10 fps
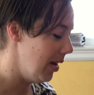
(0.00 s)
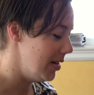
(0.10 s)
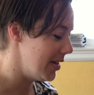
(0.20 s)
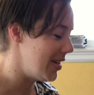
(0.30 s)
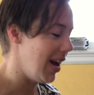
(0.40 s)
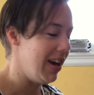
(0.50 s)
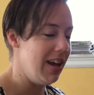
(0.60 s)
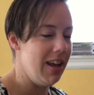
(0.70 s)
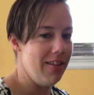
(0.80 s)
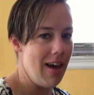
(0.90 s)
just kind of
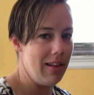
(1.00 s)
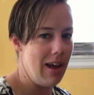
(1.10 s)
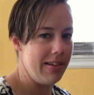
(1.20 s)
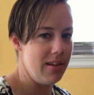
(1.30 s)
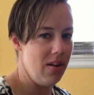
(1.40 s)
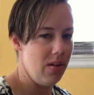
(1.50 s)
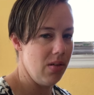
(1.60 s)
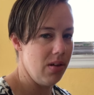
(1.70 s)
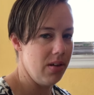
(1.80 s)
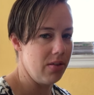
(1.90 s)
hitting that last
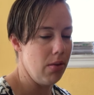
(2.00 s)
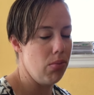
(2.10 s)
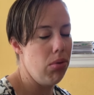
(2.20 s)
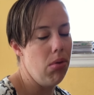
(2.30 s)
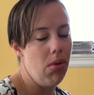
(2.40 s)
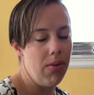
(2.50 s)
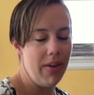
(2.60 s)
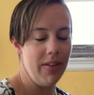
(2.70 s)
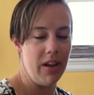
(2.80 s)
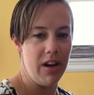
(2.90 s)
note and just going
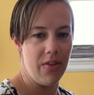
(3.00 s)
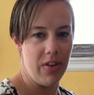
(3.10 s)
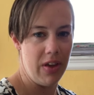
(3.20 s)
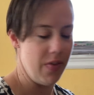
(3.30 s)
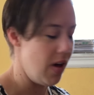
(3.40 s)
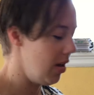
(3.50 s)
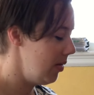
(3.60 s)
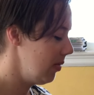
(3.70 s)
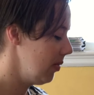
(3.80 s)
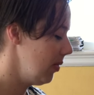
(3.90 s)
and letting everything fall.
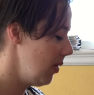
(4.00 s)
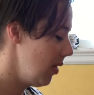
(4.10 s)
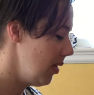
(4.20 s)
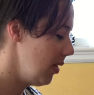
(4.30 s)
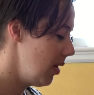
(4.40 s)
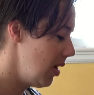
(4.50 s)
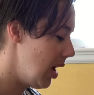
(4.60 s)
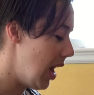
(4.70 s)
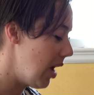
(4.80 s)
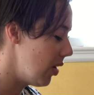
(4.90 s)

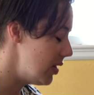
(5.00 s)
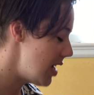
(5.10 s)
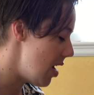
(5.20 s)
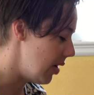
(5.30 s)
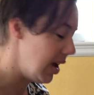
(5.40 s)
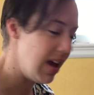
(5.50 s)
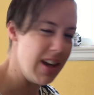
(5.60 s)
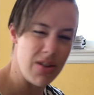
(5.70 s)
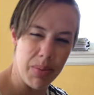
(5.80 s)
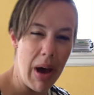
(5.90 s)
And I go down
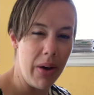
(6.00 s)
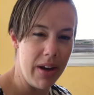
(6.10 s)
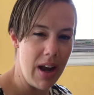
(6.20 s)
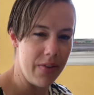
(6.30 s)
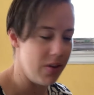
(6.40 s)
again to about an F